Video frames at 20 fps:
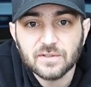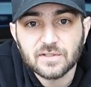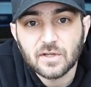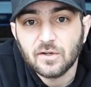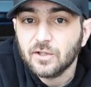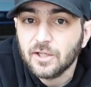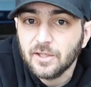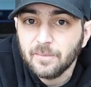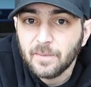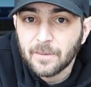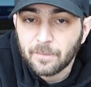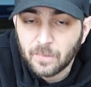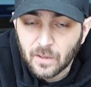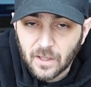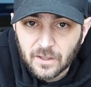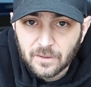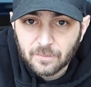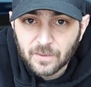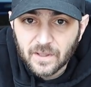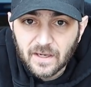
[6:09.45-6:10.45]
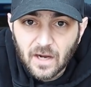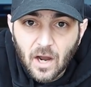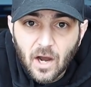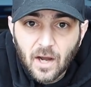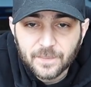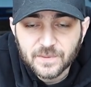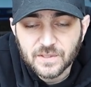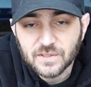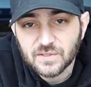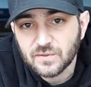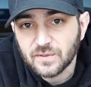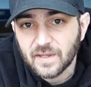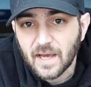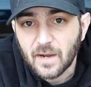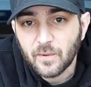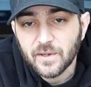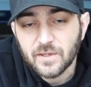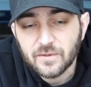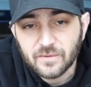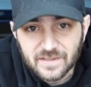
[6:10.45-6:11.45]
It's all going to be a plug and play option, so
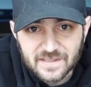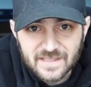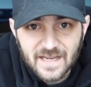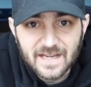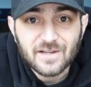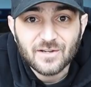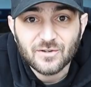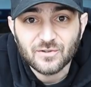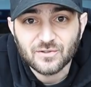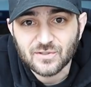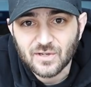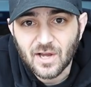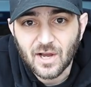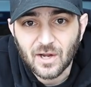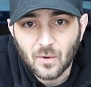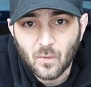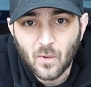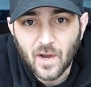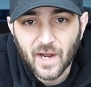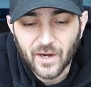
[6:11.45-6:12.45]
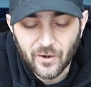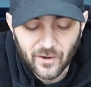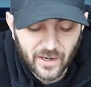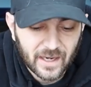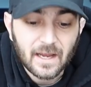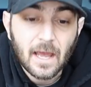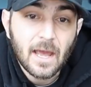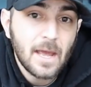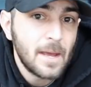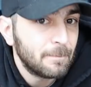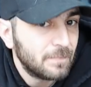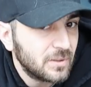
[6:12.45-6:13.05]
that way you can take your stock wiring,